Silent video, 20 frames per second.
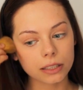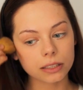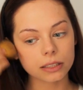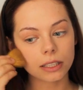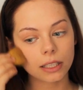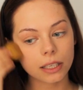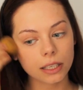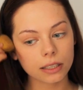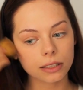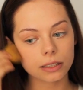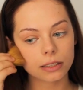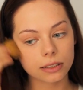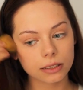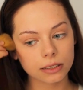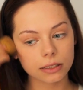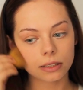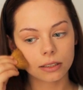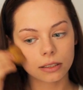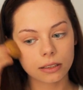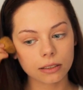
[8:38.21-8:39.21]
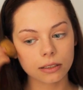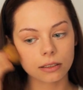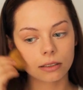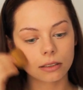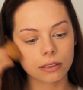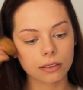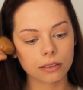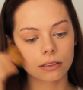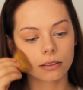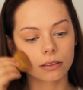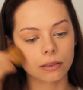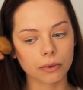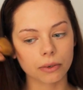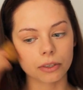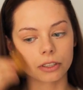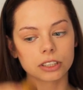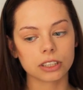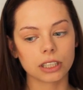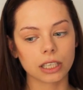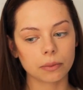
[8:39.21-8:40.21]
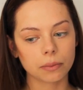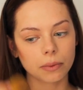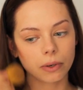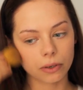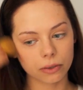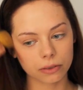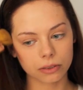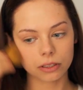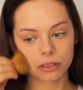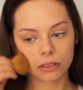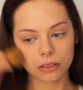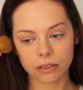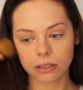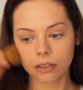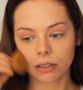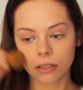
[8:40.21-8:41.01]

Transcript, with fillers: cheeks or cheekbones.